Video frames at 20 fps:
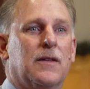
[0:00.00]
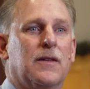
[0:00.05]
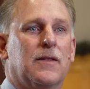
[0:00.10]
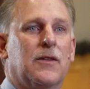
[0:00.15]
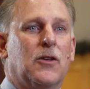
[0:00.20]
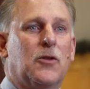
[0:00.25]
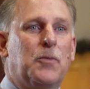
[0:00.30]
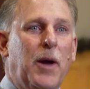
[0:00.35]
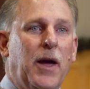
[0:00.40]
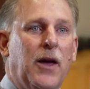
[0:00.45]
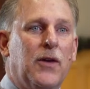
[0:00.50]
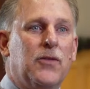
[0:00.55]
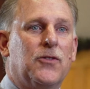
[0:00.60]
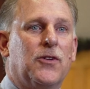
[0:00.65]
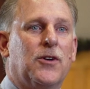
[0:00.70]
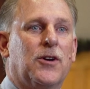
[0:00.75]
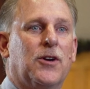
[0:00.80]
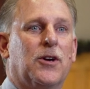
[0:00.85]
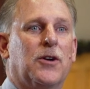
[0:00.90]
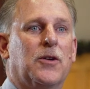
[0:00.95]
This past
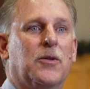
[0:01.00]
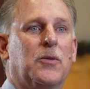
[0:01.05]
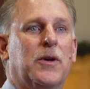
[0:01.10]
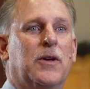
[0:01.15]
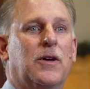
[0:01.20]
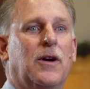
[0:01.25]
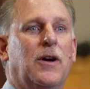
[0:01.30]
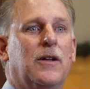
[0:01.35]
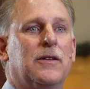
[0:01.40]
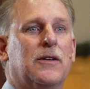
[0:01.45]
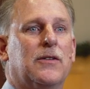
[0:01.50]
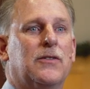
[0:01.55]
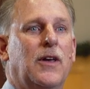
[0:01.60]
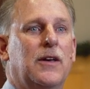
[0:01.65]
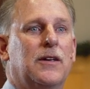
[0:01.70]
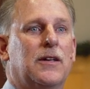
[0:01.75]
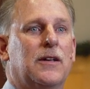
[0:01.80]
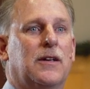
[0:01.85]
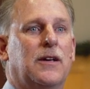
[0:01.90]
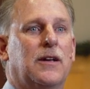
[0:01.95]
year, we called a
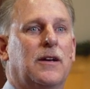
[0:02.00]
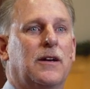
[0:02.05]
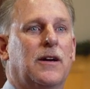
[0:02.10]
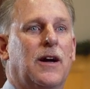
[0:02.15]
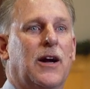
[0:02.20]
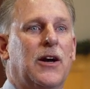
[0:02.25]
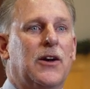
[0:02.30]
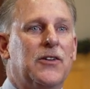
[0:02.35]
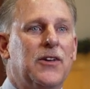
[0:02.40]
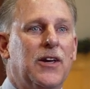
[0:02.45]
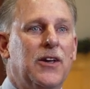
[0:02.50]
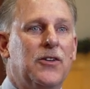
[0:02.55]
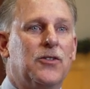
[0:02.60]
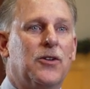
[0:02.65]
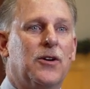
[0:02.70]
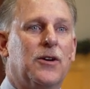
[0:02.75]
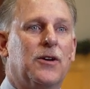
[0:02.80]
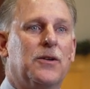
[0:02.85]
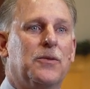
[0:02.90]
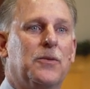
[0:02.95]
second kindergarten
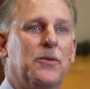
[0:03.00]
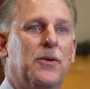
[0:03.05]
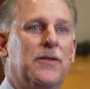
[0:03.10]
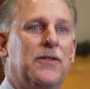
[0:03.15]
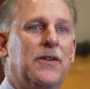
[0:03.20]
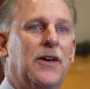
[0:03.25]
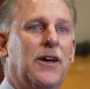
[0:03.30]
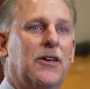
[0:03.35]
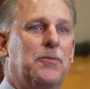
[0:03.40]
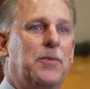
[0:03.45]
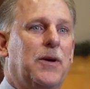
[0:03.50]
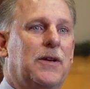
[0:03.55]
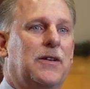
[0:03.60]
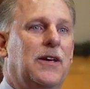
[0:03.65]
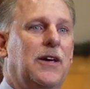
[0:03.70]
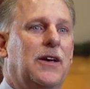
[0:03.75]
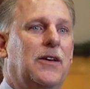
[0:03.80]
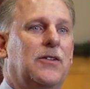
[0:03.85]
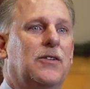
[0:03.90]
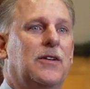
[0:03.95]
teacher with the
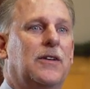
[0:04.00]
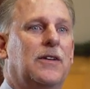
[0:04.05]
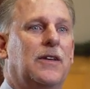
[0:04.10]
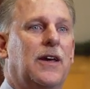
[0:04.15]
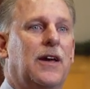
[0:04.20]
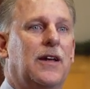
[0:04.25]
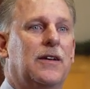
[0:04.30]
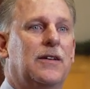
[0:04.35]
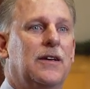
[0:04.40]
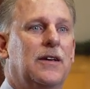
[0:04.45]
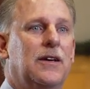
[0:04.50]
expectation that